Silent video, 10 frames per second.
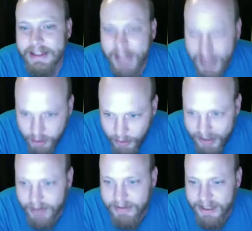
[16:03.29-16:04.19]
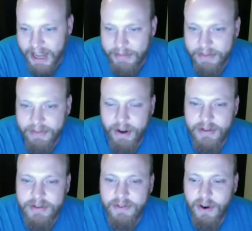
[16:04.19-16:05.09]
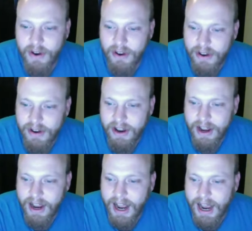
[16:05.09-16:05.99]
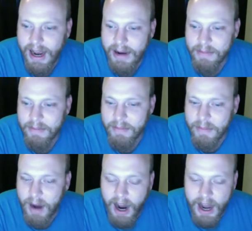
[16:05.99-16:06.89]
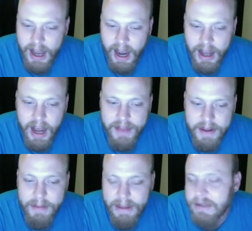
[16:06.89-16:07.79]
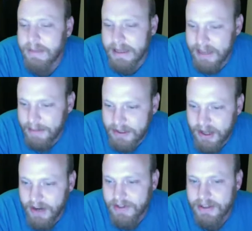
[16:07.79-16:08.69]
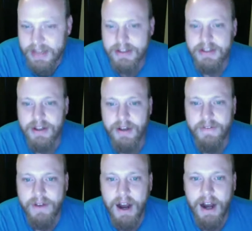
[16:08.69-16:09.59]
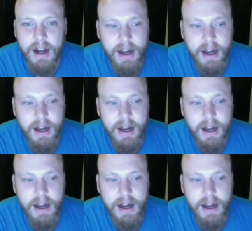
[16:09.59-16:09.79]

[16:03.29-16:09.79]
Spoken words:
That's what we come to Game of Thrones for. I think best episode of the season so far.